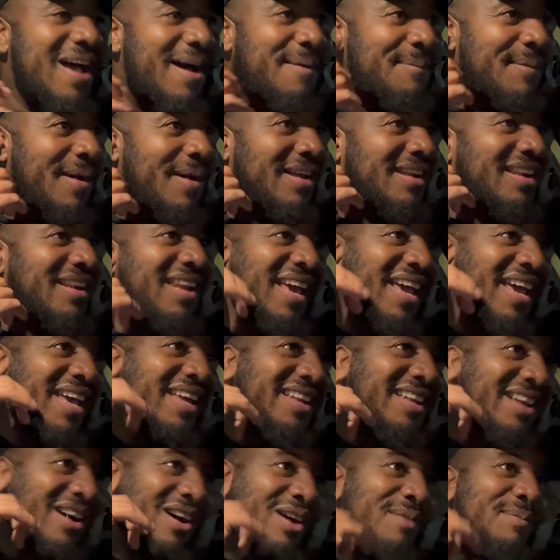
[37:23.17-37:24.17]
a month late,
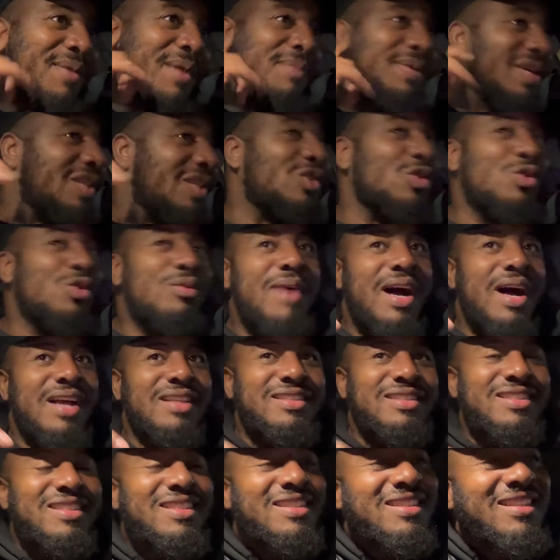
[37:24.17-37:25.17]
or maybe two
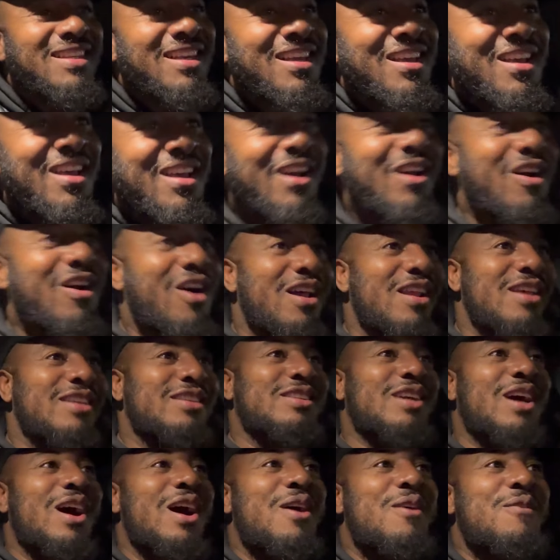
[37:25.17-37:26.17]
months, according
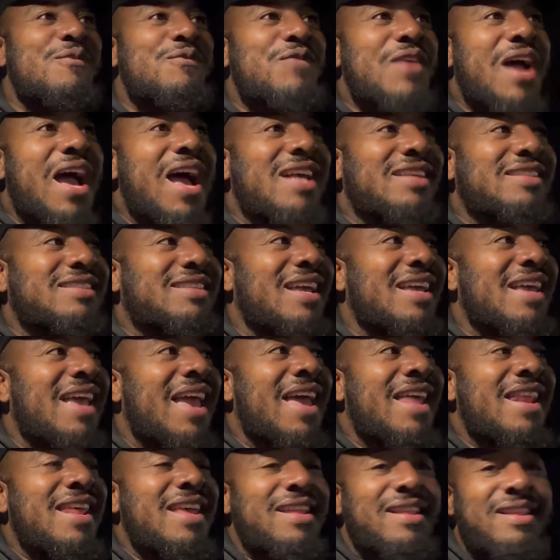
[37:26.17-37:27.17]
to how fast I
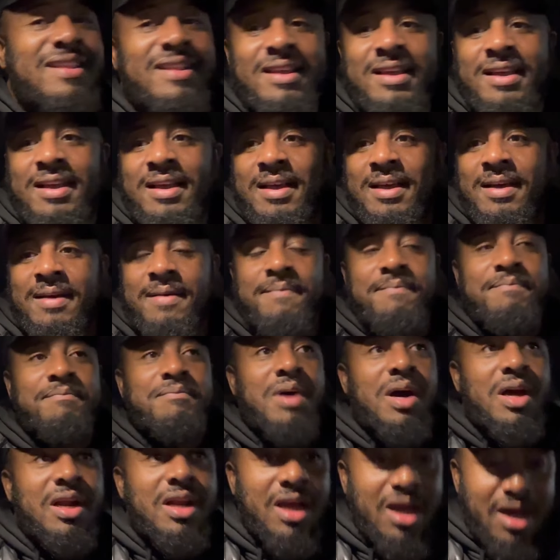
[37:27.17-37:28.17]
edit.
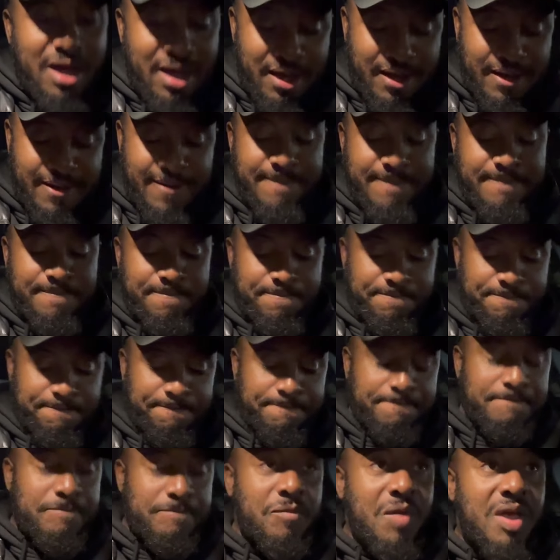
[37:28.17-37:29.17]
But um,
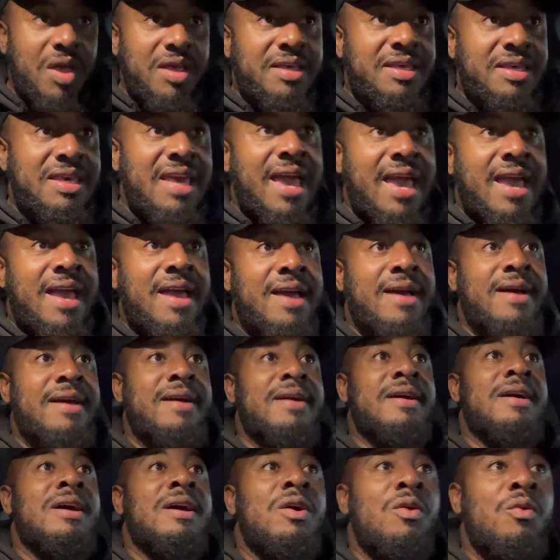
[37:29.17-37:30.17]
yeah,
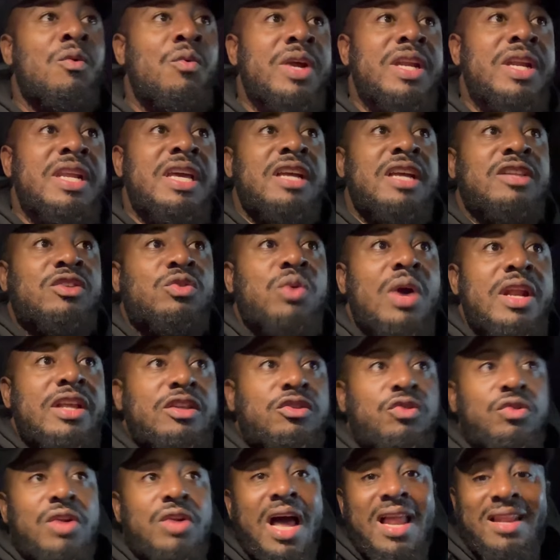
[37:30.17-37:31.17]
we need
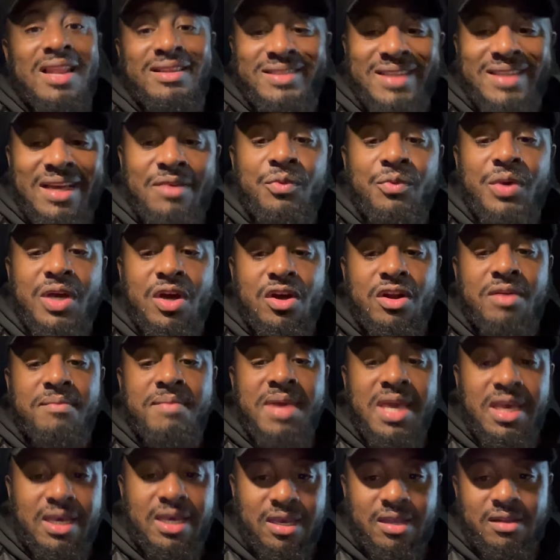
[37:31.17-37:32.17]
$22 and we're gonna
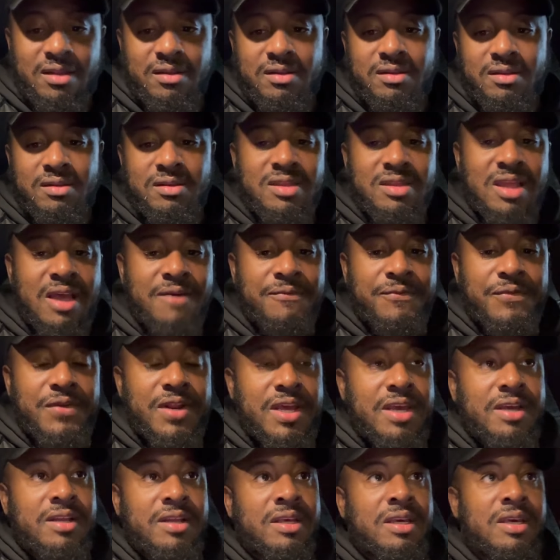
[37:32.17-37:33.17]
make it,
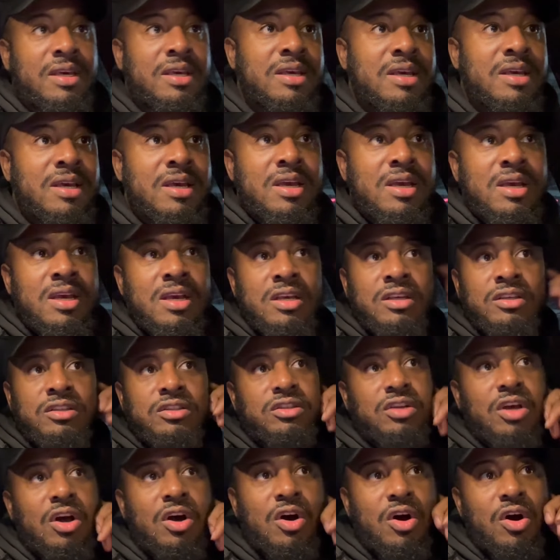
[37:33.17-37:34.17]
definitely.
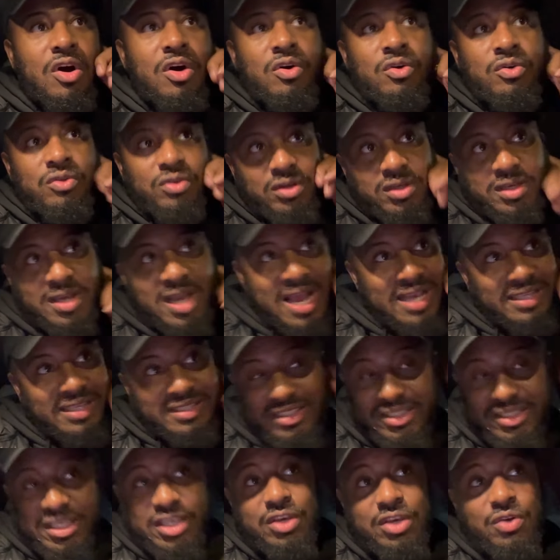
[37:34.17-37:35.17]
So guys,
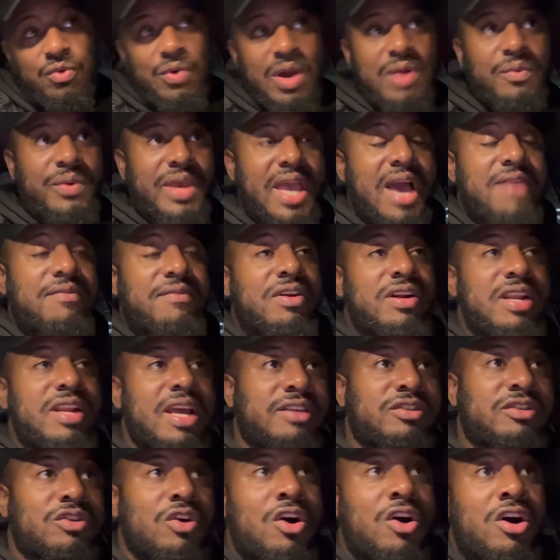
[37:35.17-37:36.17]
see you when we have our
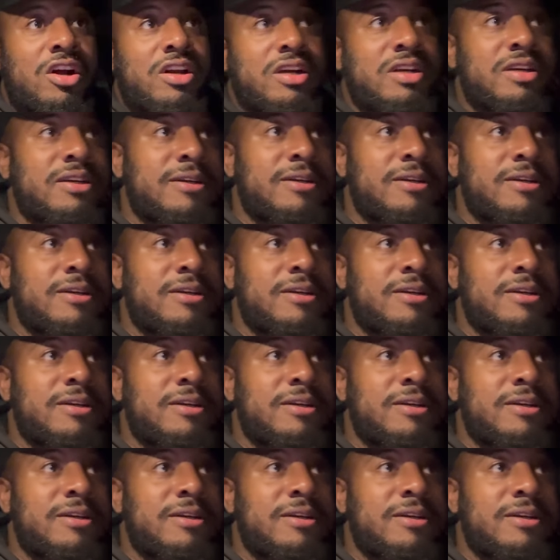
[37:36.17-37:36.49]
next order.